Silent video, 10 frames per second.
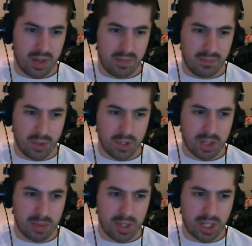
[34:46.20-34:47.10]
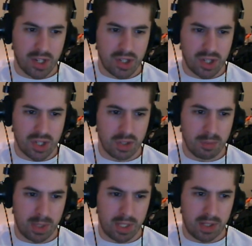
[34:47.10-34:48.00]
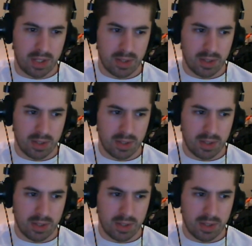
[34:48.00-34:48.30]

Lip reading: voice communication should be.